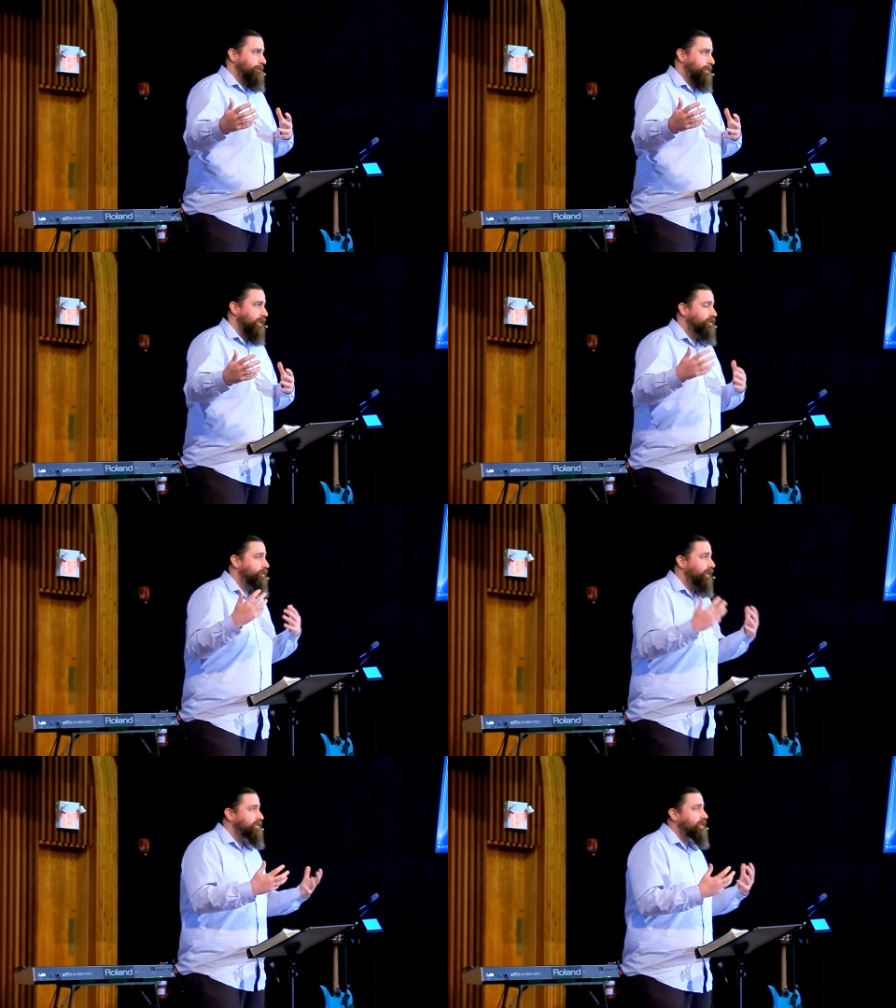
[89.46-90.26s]
So
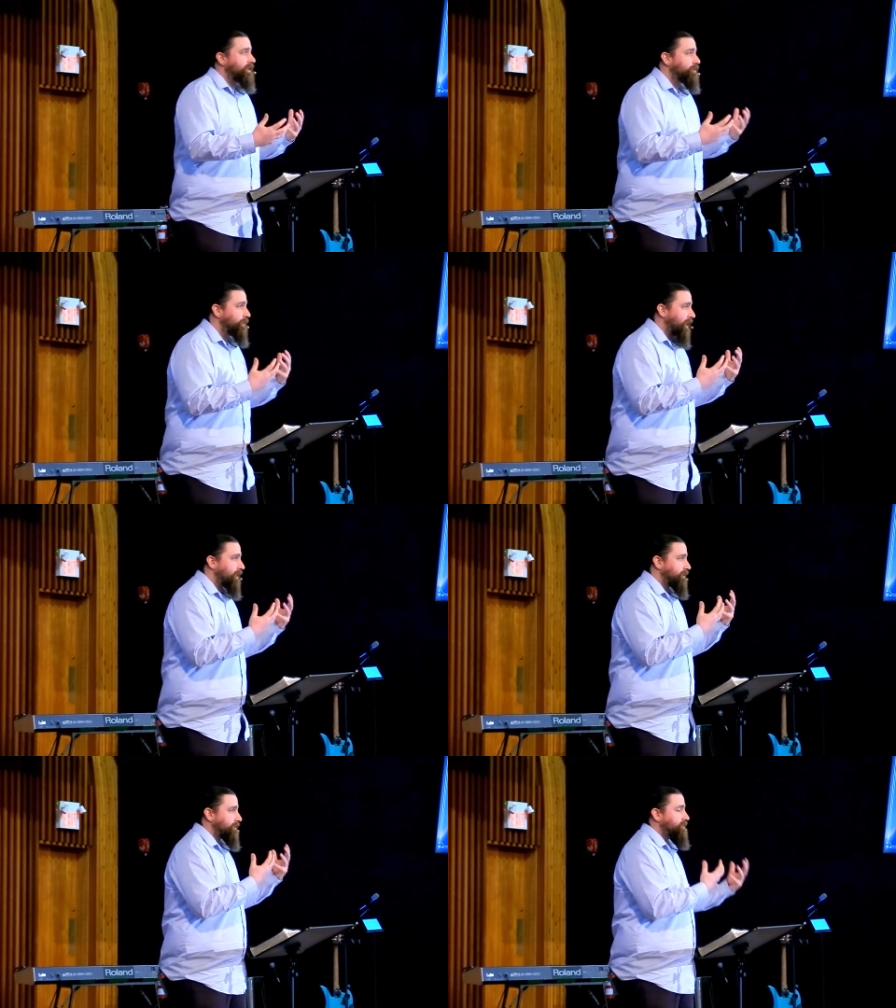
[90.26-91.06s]
let's say you
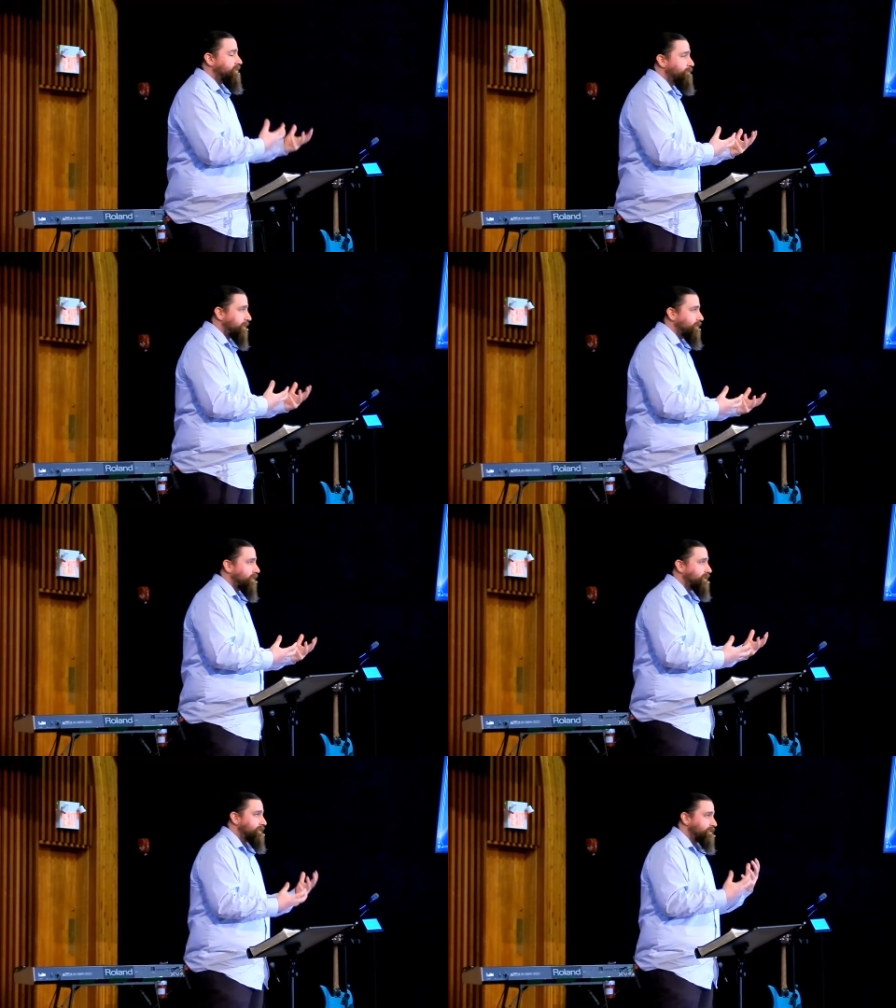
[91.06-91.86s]
had an
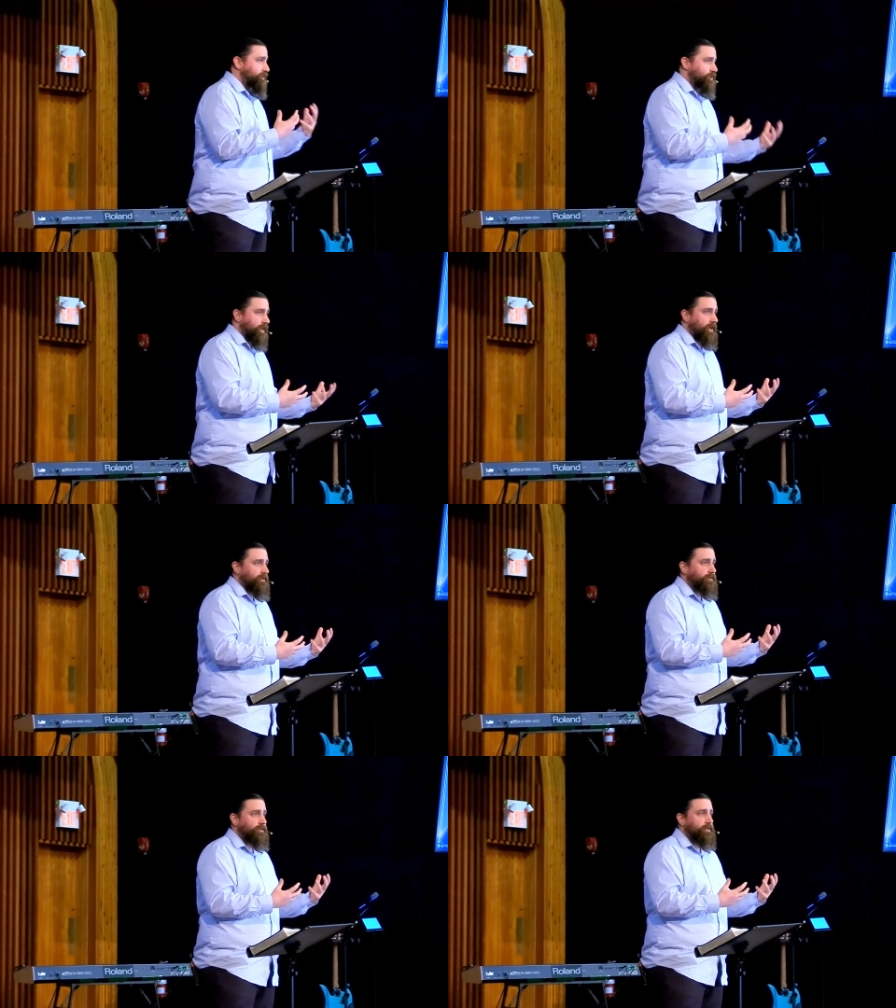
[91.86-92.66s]
experience as a
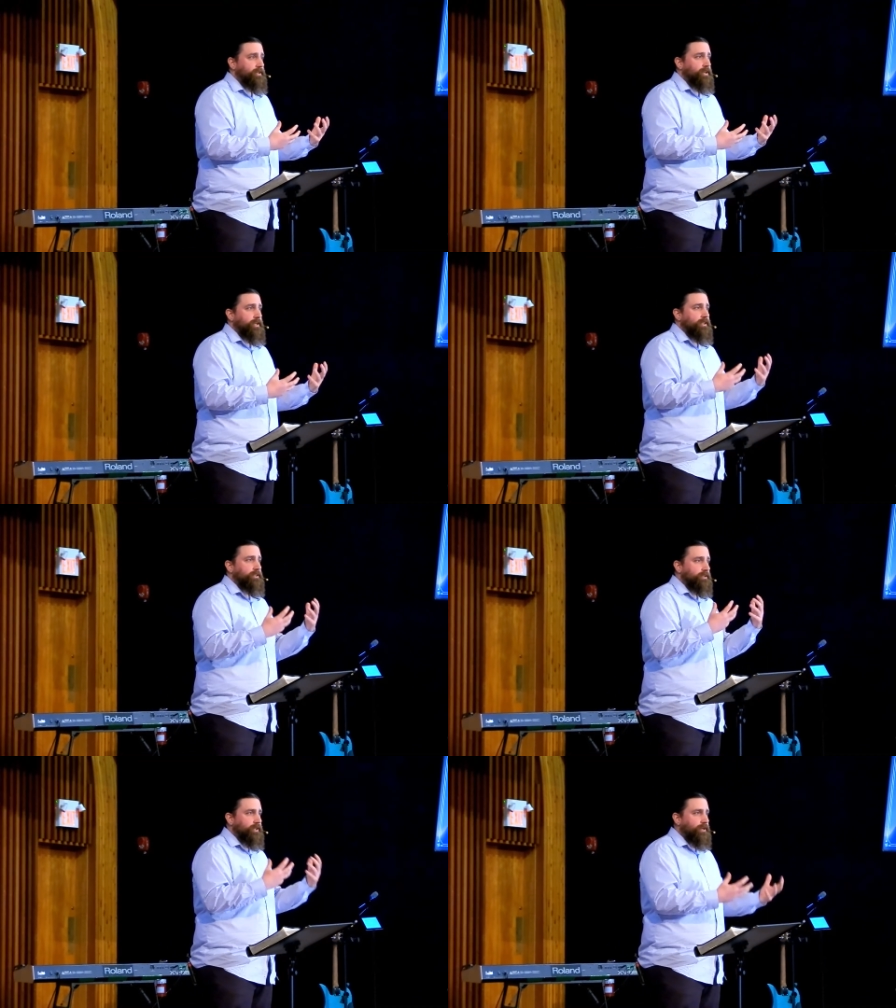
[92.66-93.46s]
child
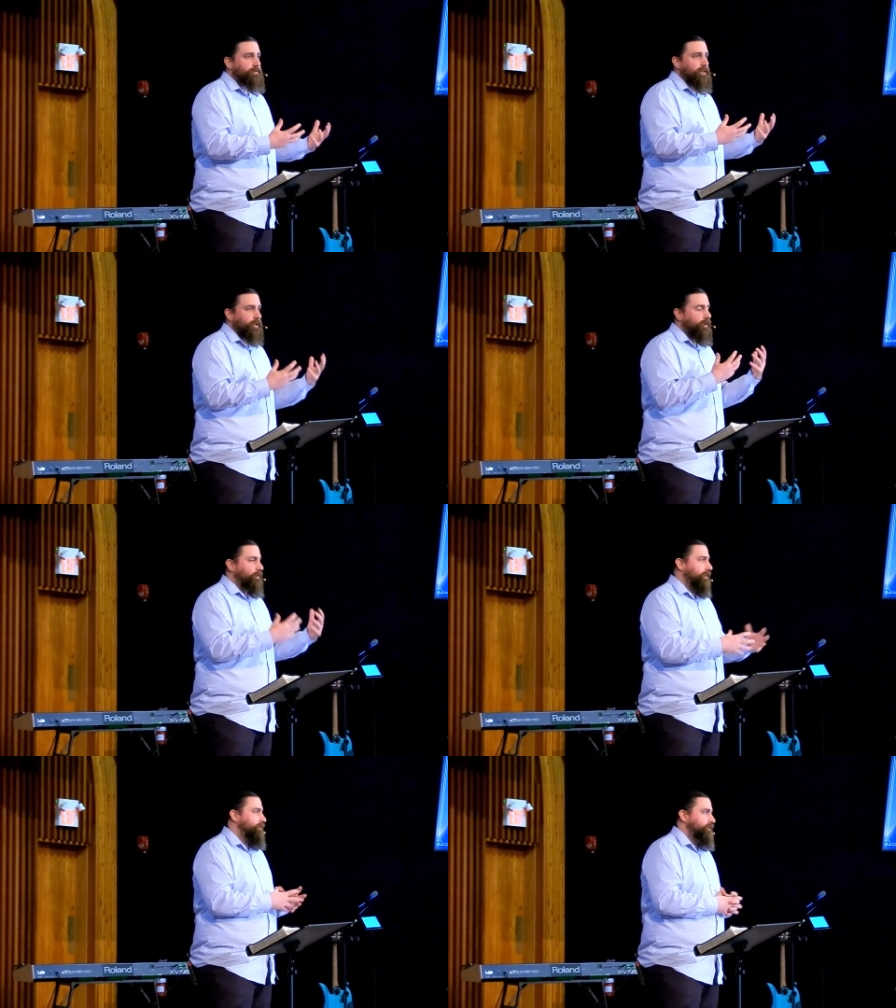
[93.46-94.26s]
loving
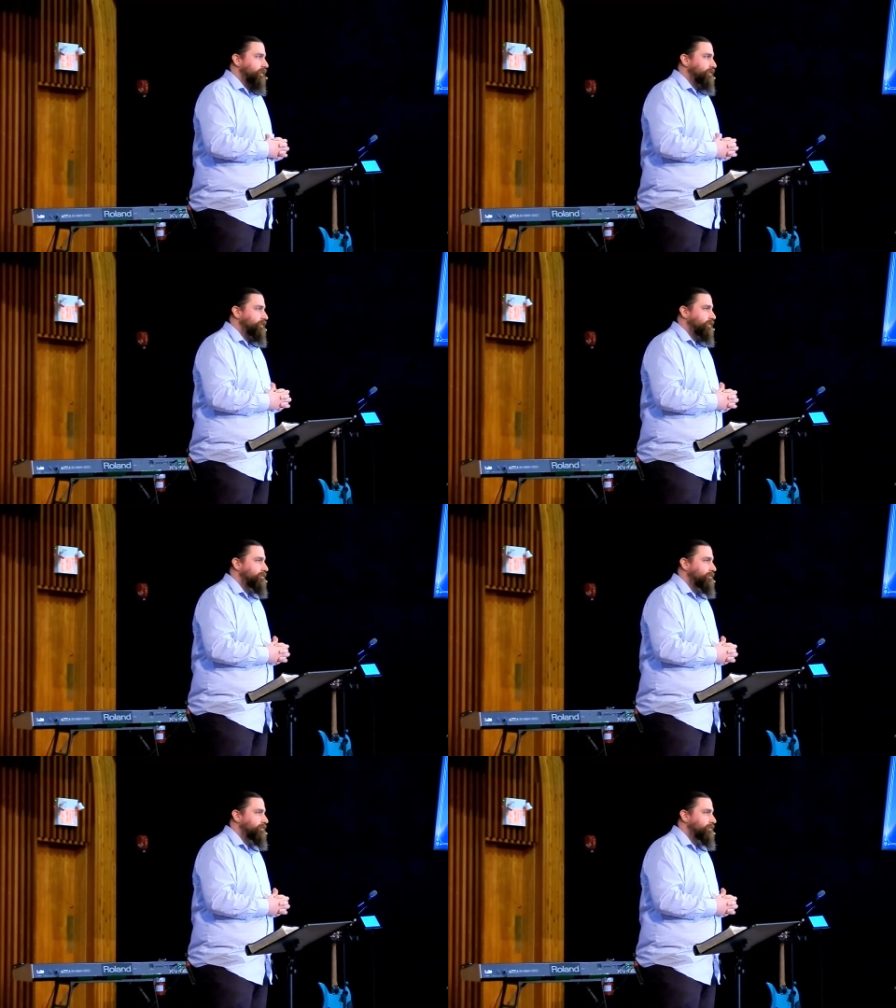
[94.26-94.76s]
going to church.